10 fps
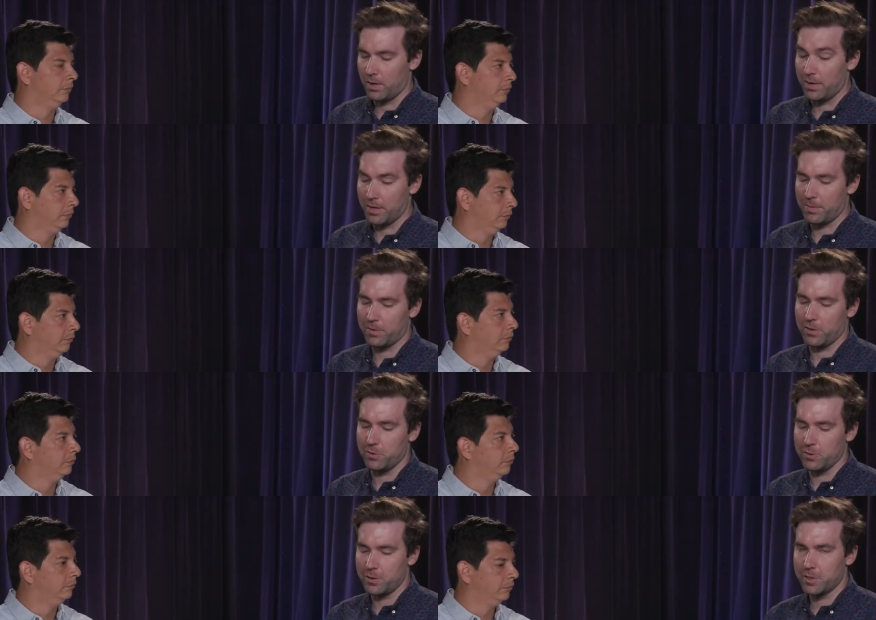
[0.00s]
Speaker 1: on top of the
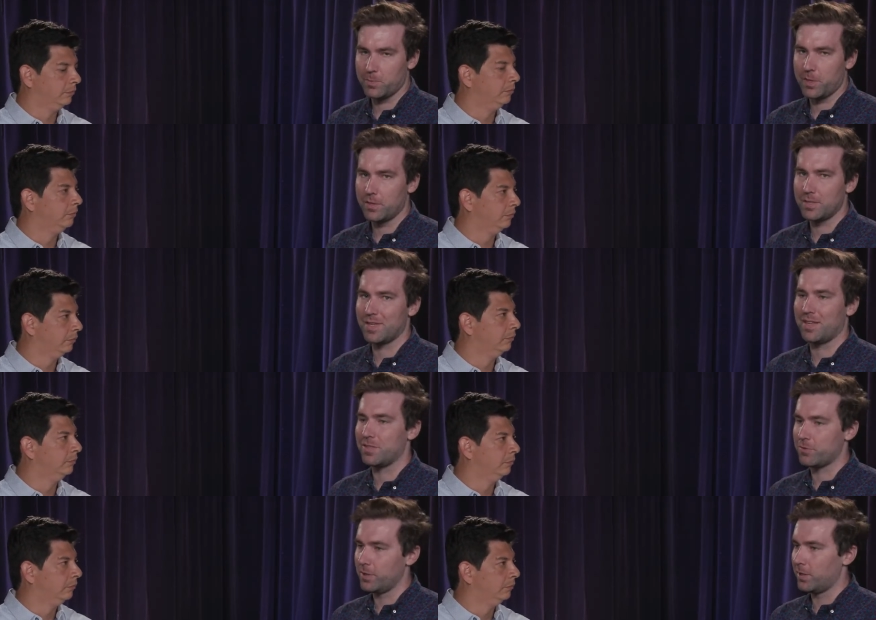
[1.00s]
user experience.
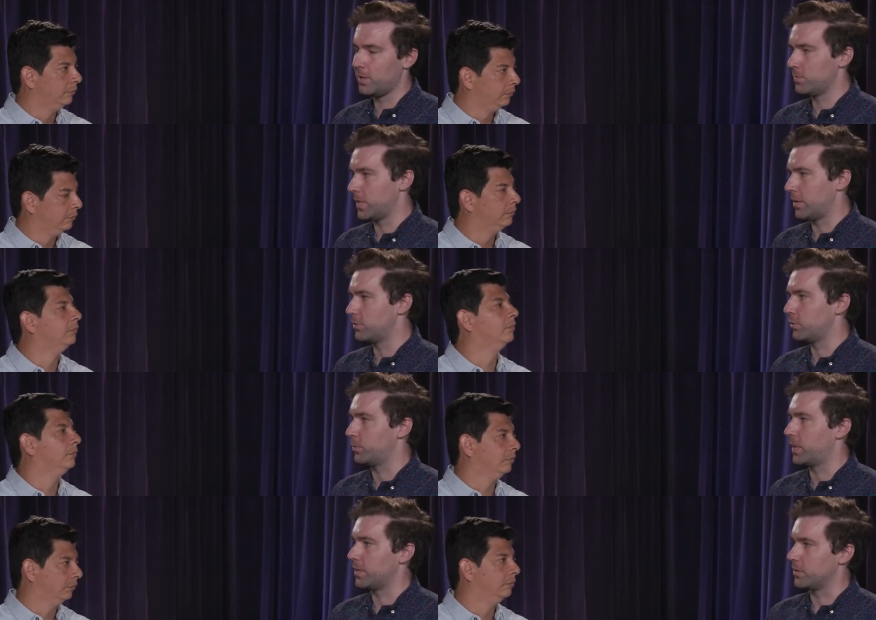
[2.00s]
And this really comes down to
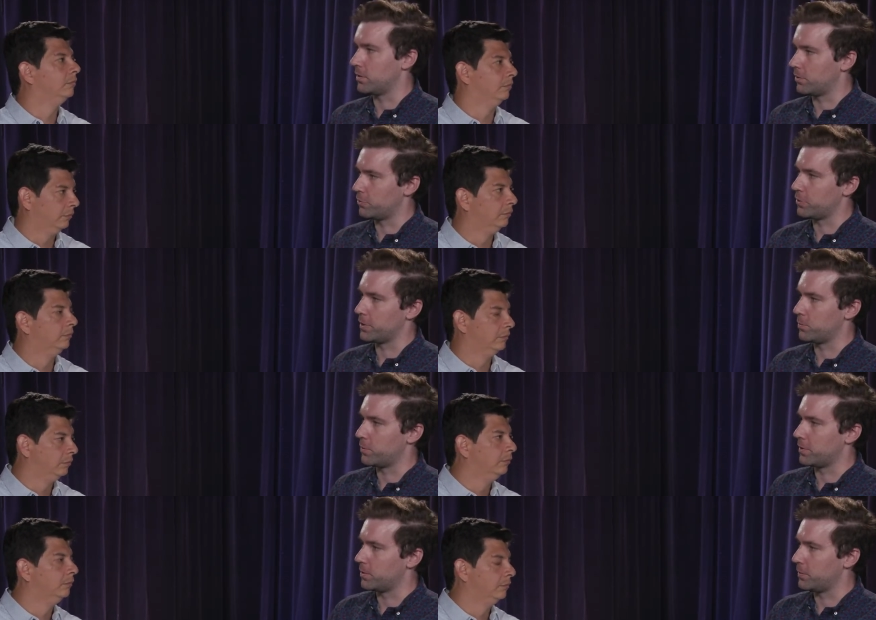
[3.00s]
applying zero
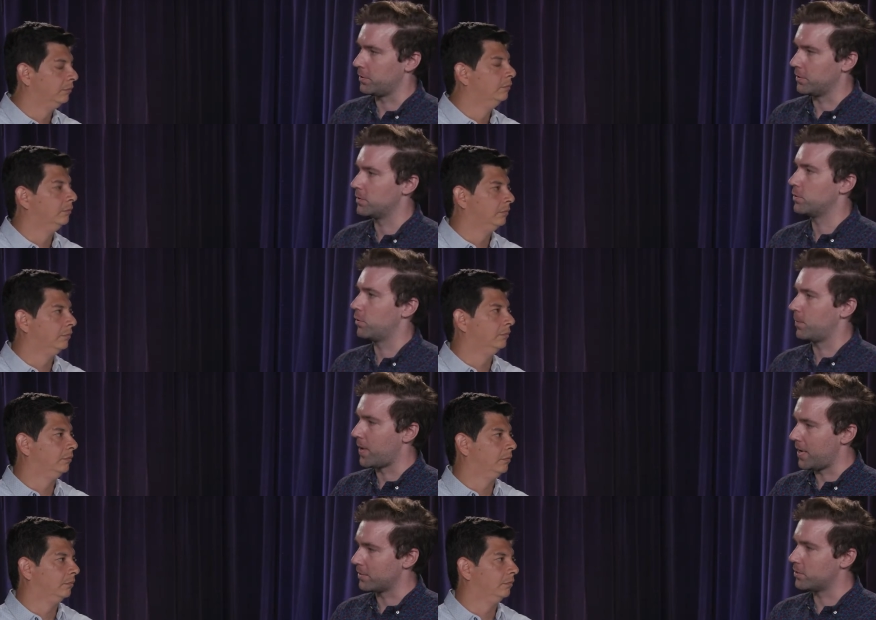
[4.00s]
trust principles to our
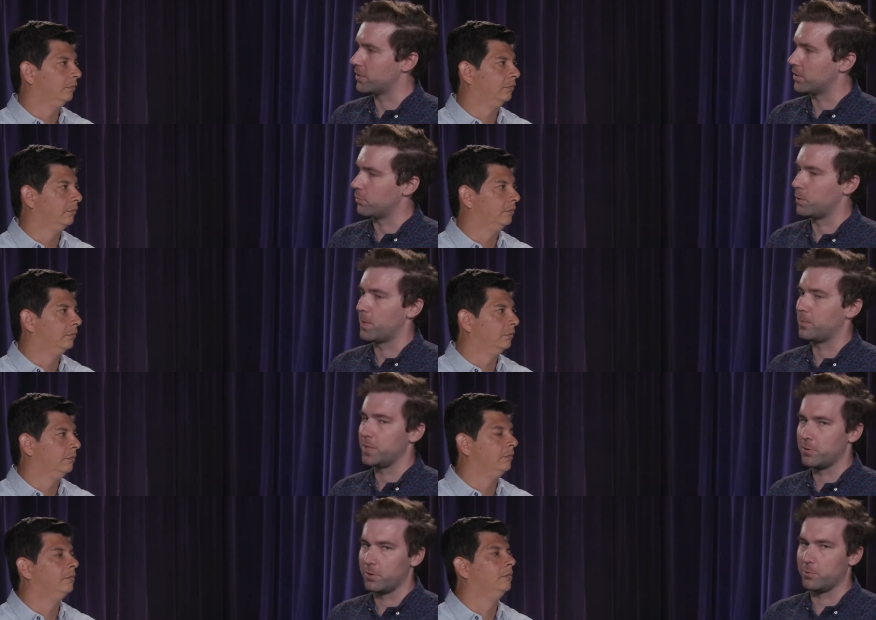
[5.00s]
Macs, just like we
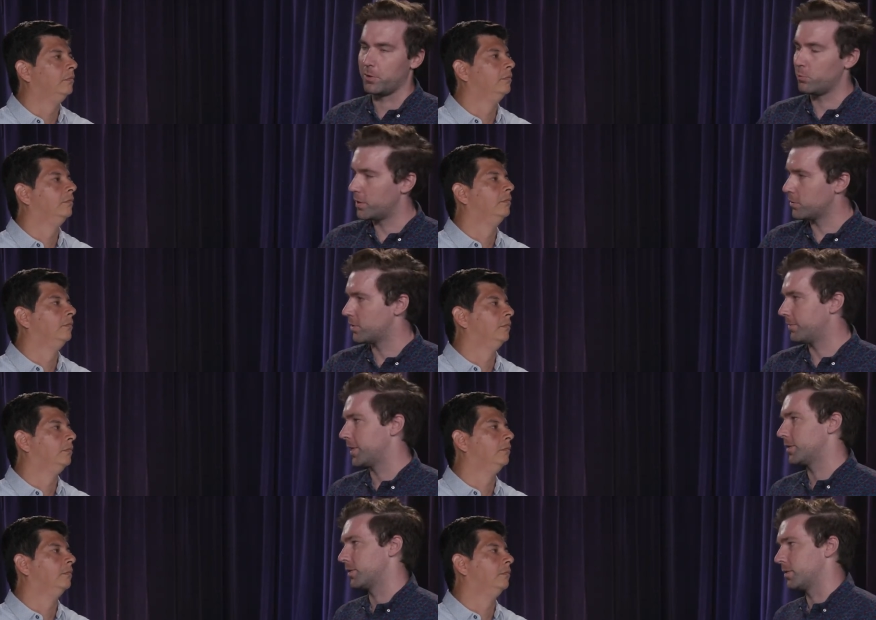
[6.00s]
might be doing with Windows
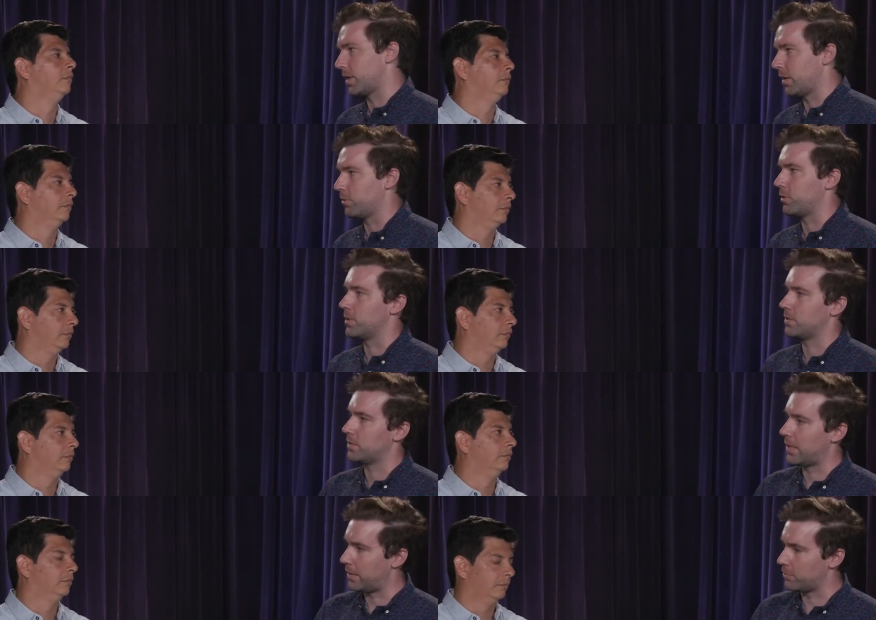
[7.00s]
devices,
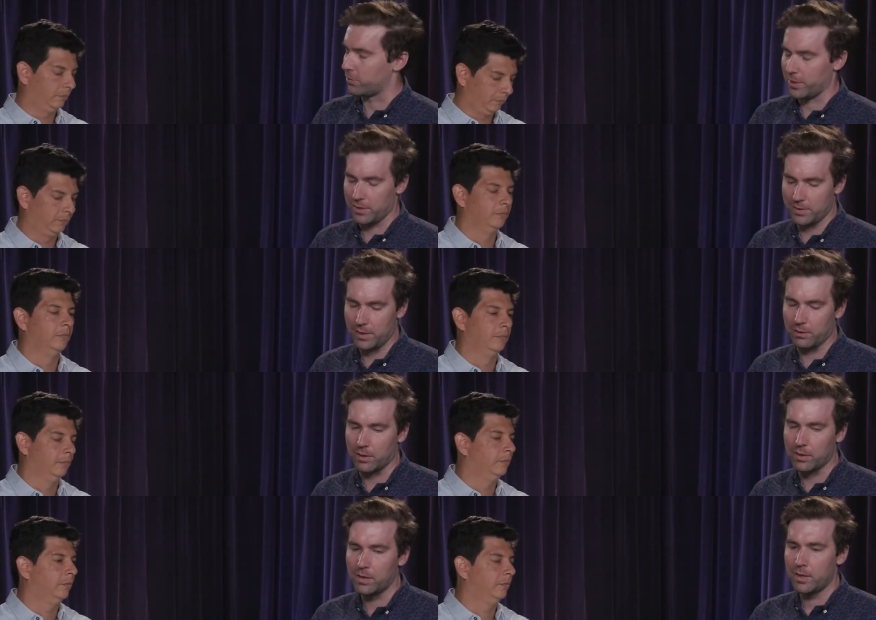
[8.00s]
iOS, Android, et
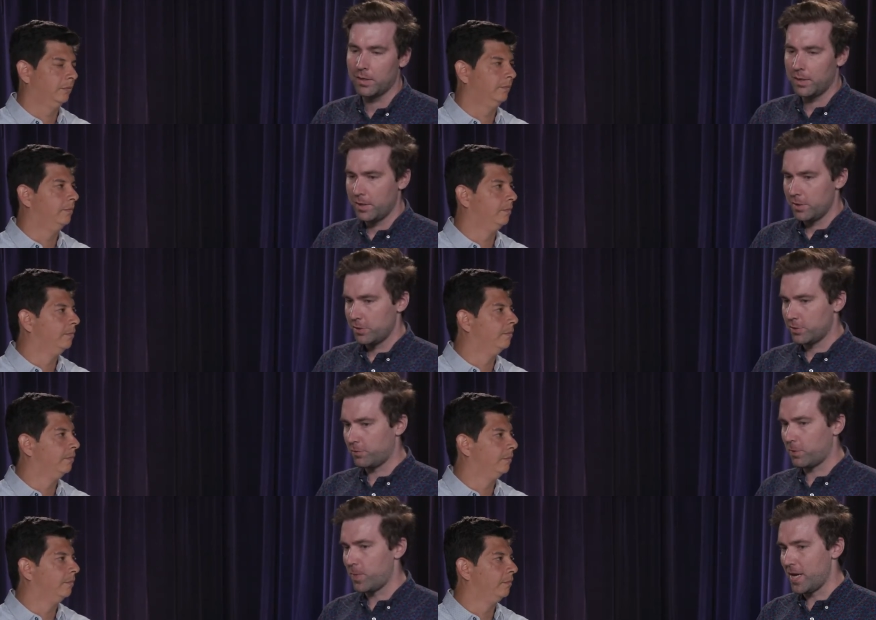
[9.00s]
cetera.
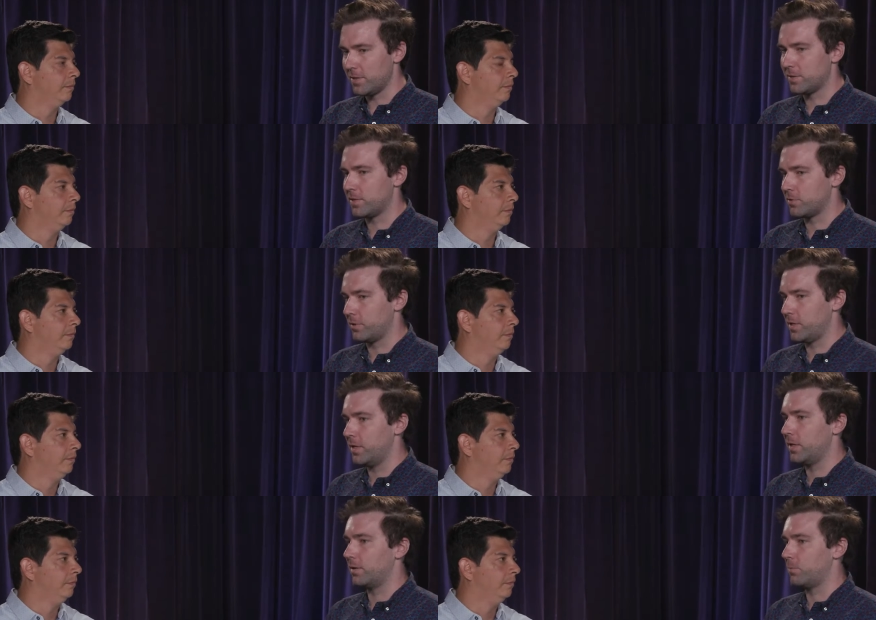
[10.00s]
So for Macs, this
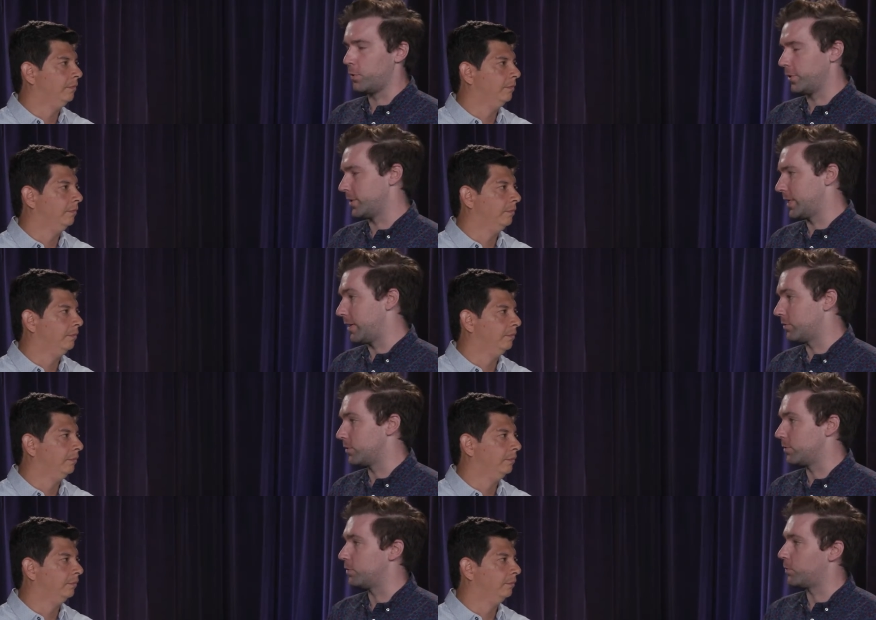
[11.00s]
really boils
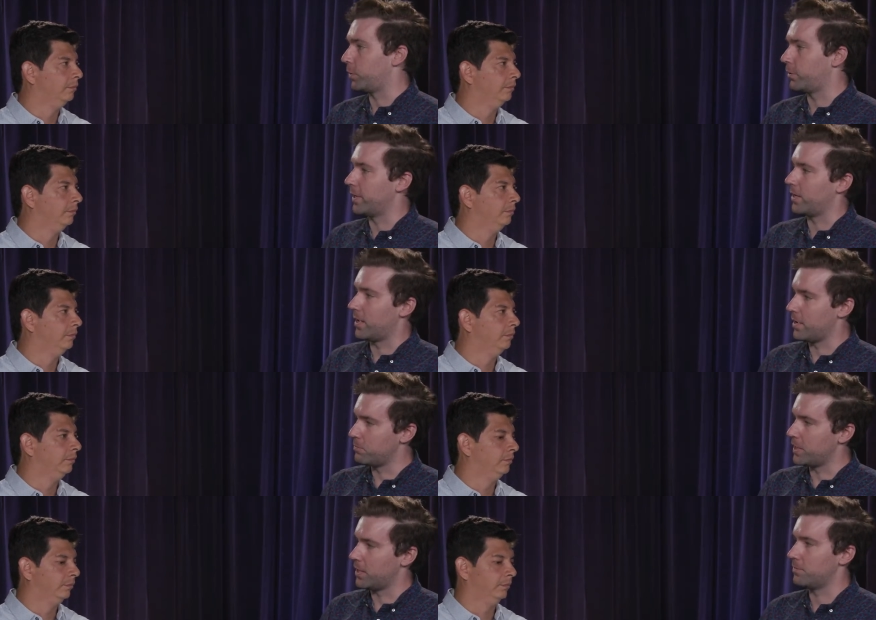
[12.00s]
down to deploying an
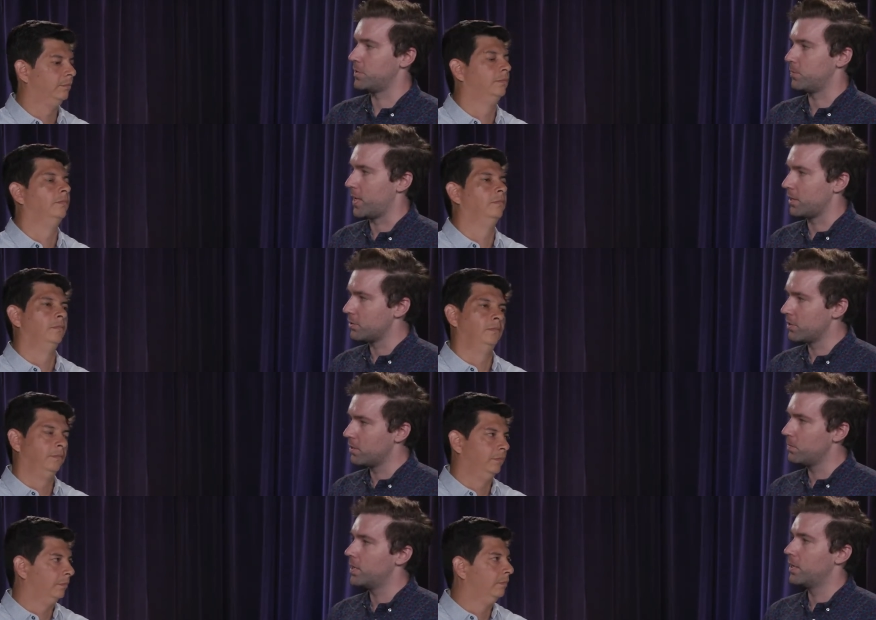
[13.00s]
MDM to manage
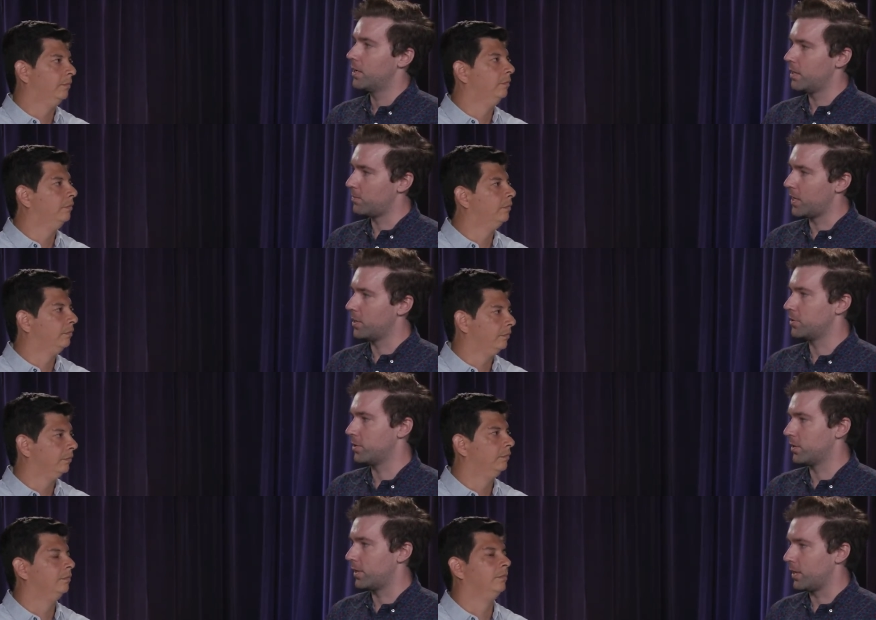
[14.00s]
them, and then making
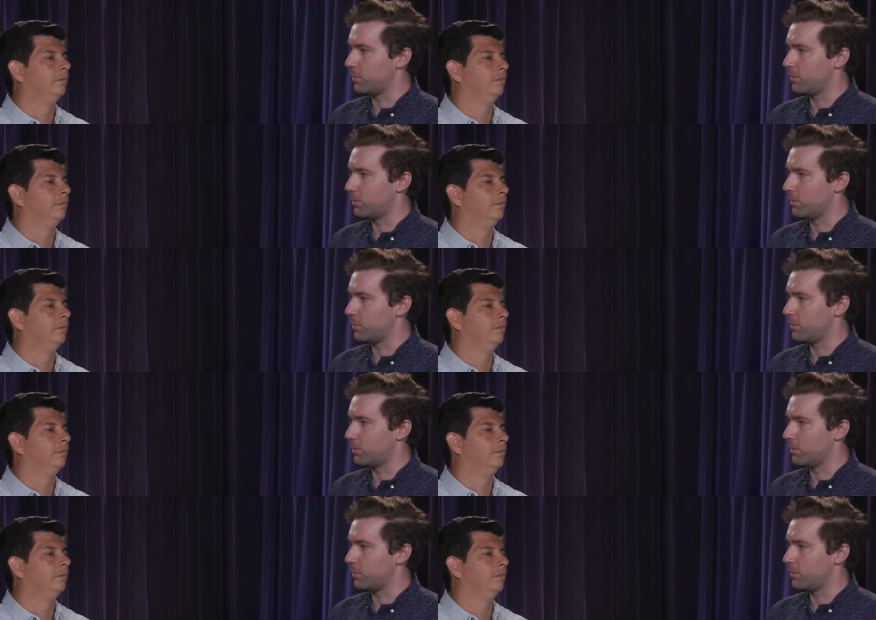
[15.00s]
sure that the